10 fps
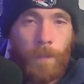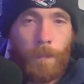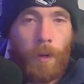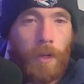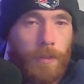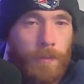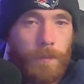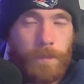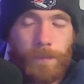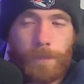But
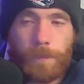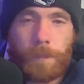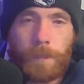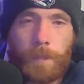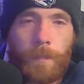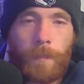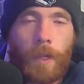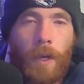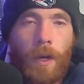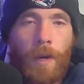
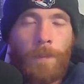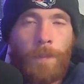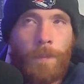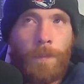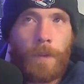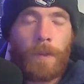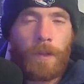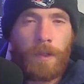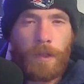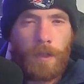
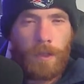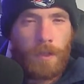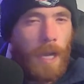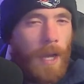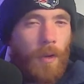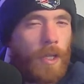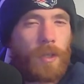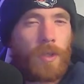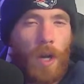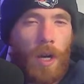yeah, I don't
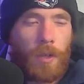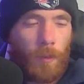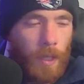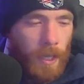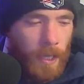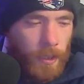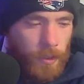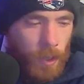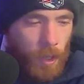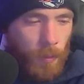like to talk the way I
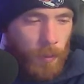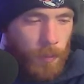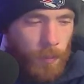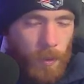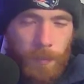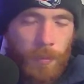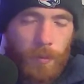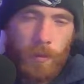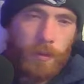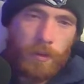talk with
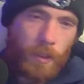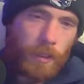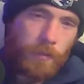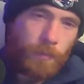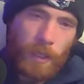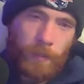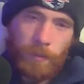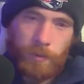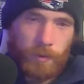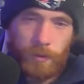people and like in
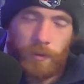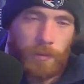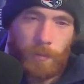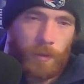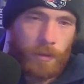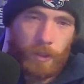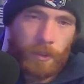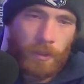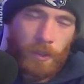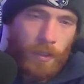papers, because it'd be
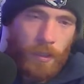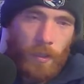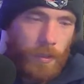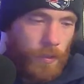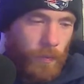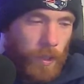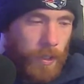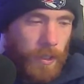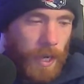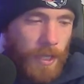like, this
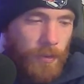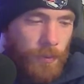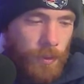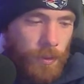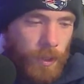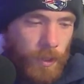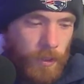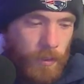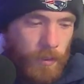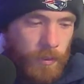fucking guy is
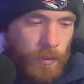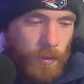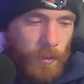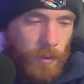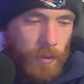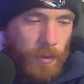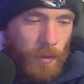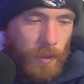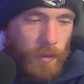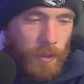is
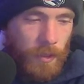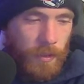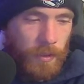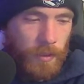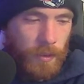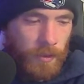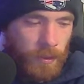an autistic.